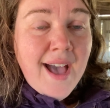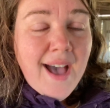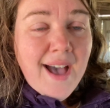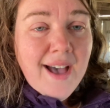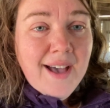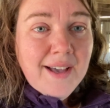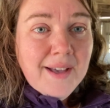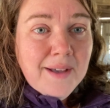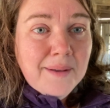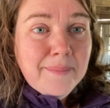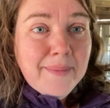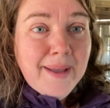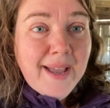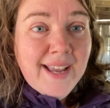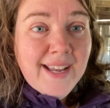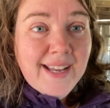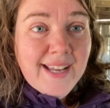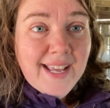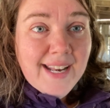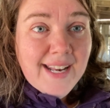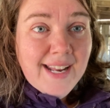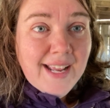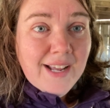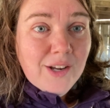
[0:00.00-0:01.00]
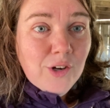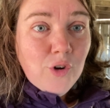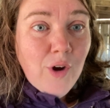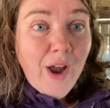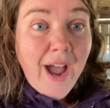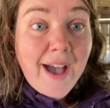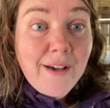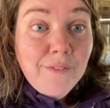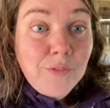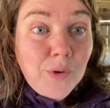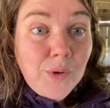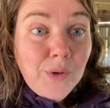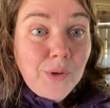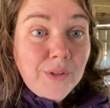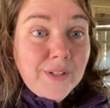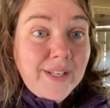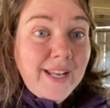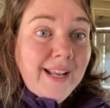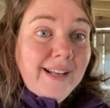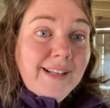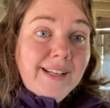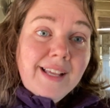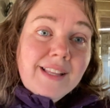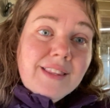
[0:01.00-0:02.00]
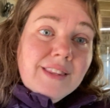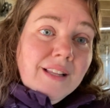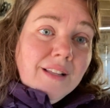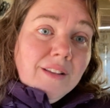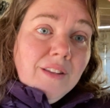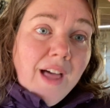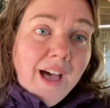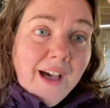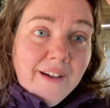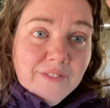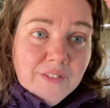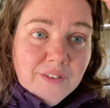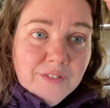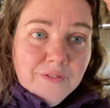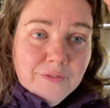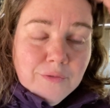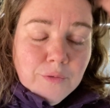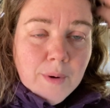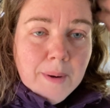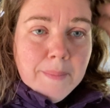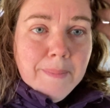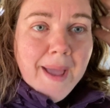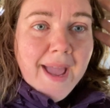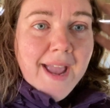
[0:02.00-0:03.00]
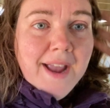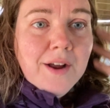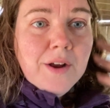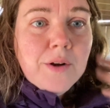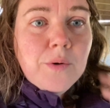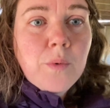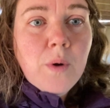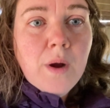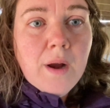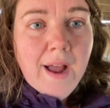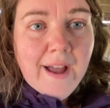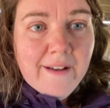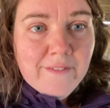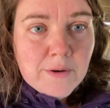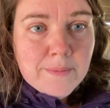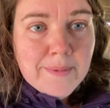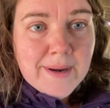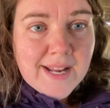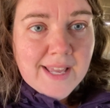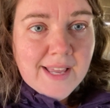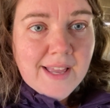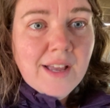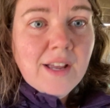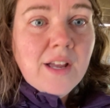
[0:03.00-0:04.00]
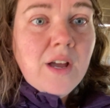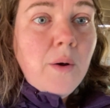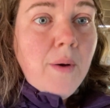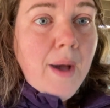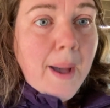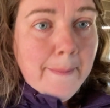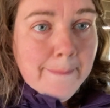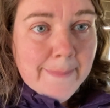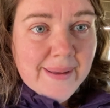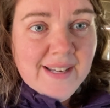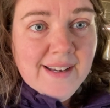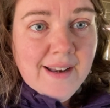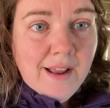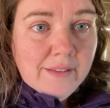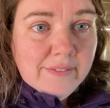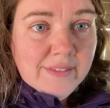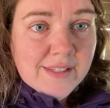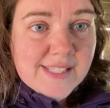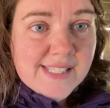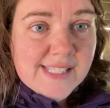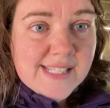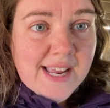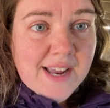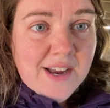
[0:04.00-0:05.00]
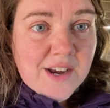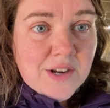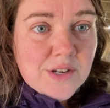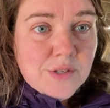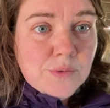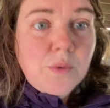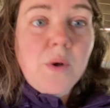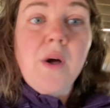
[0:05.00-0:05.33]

and get it graveled and get the loft repaired where everybody can go up and down the stairs.